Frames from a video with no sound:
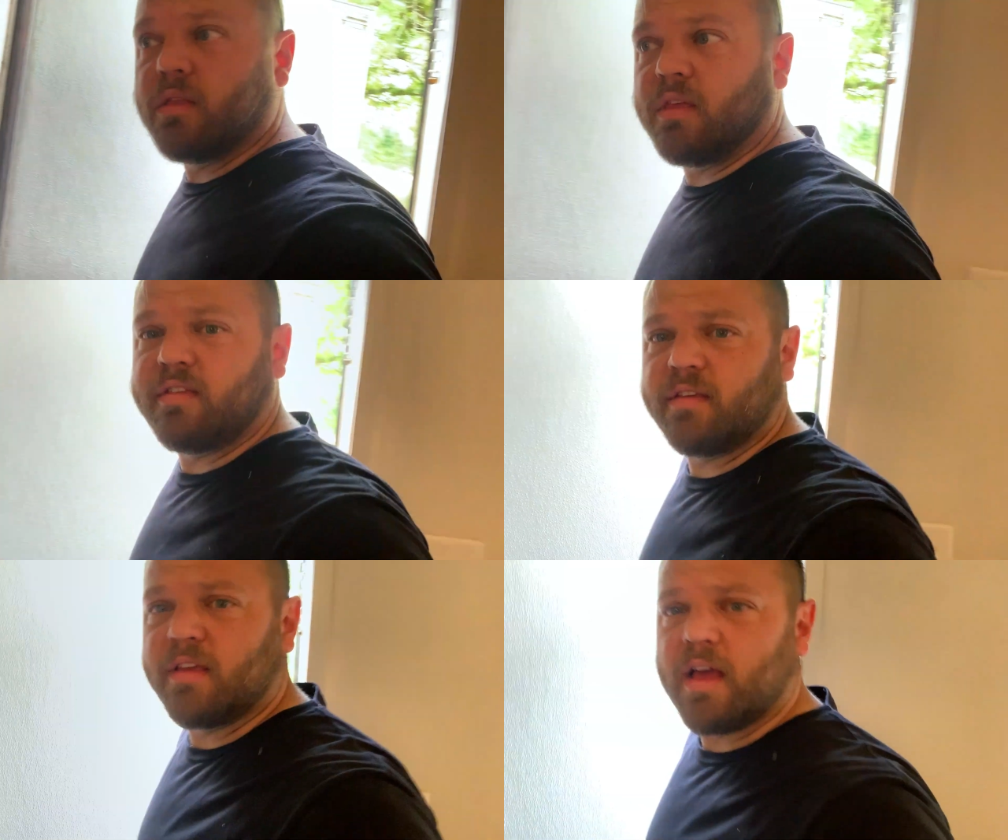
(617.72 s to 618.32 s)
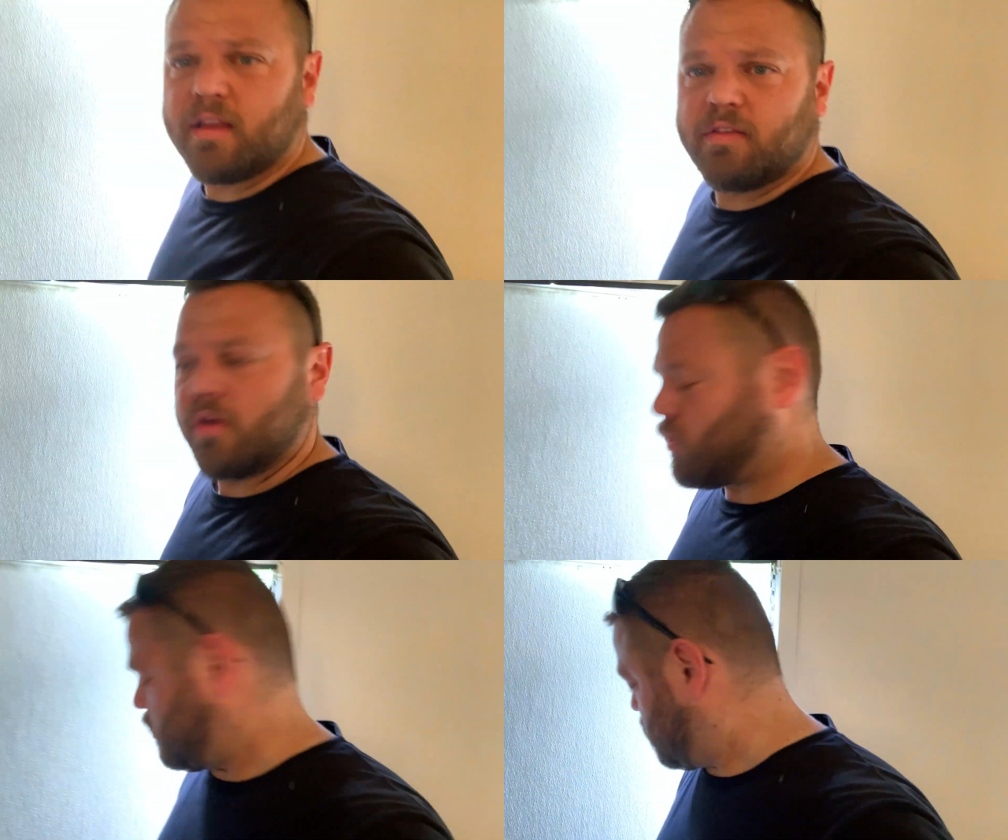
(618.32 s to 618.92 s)
This has gotten its
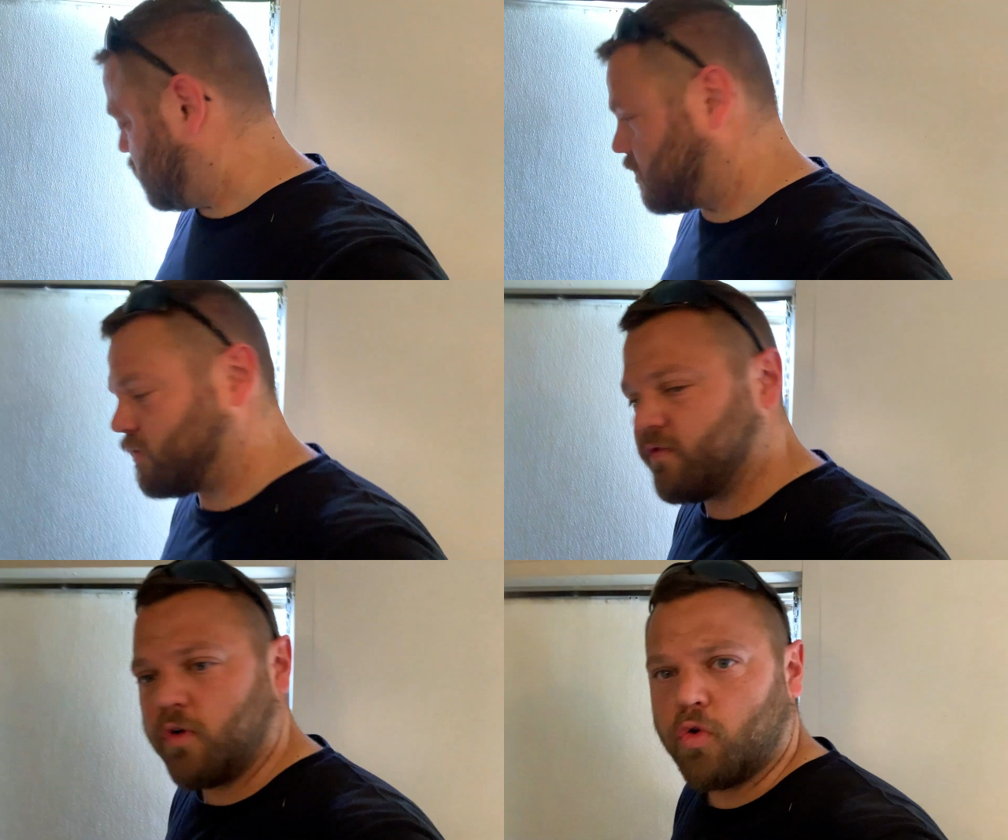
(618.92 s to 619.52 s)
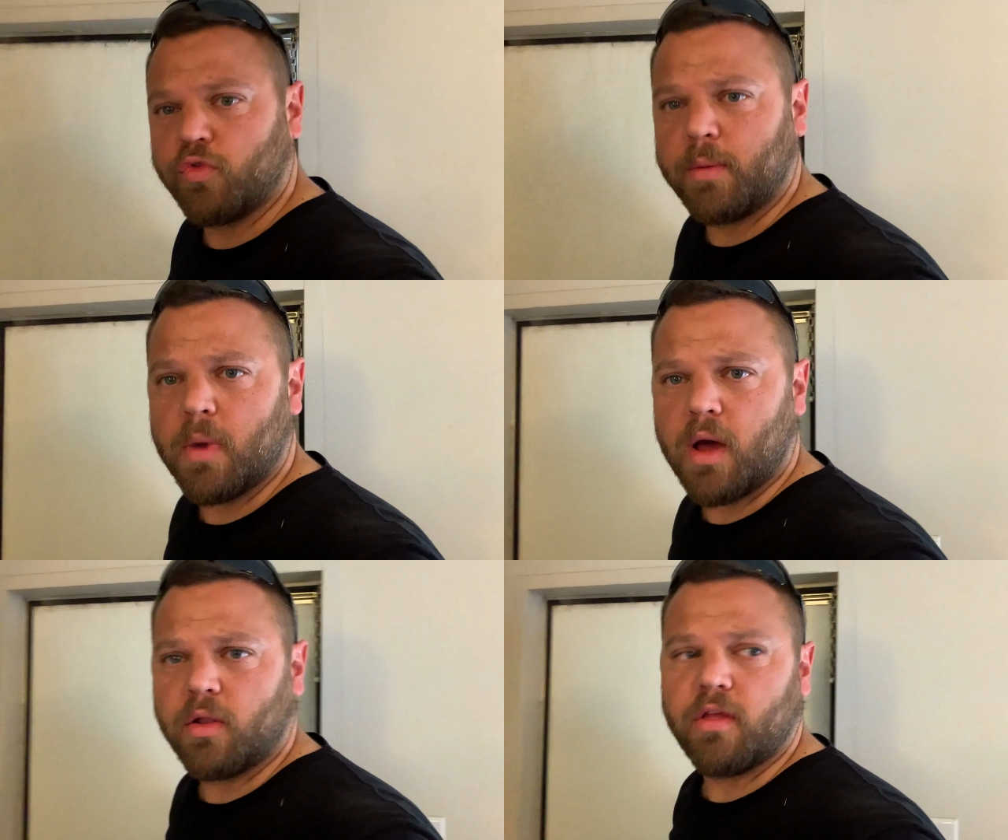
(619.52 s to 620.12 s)
own little full
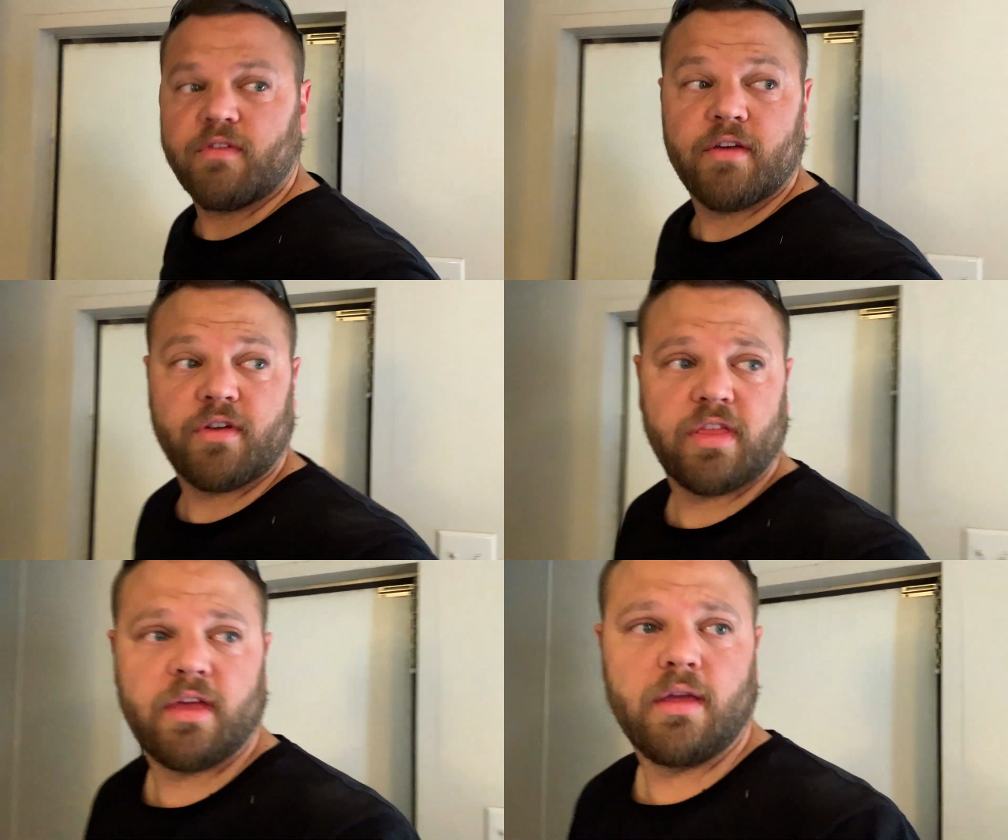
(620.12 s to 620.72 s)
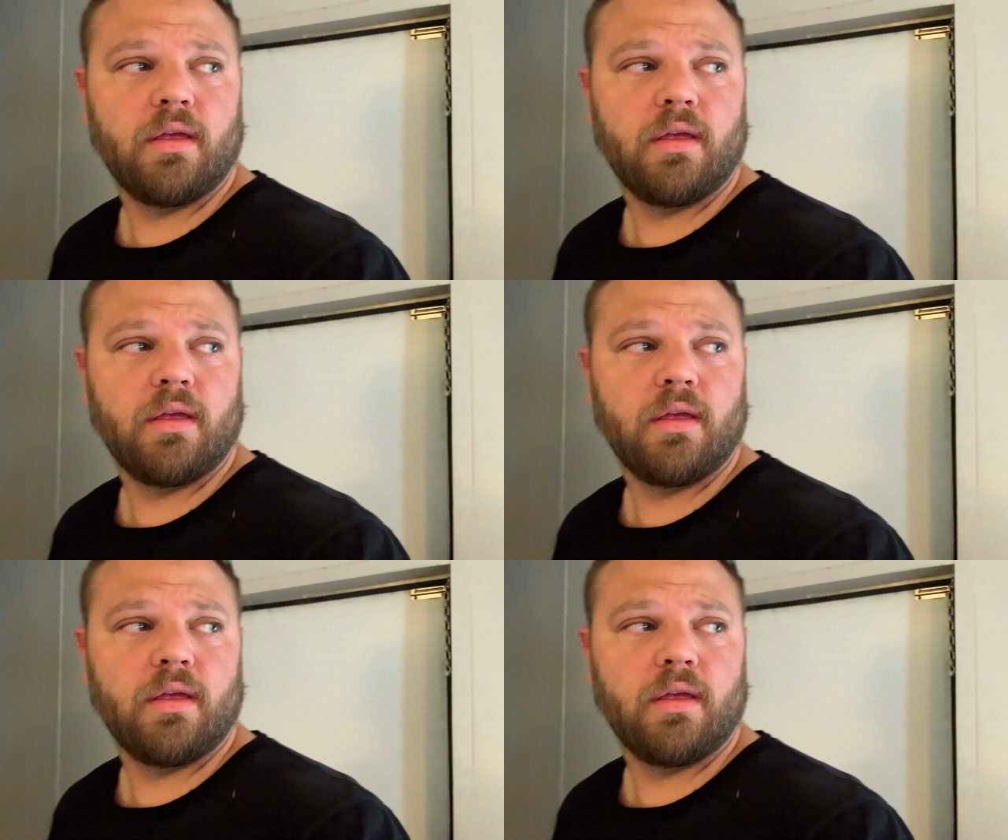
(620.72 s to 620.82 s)
remodel of everything.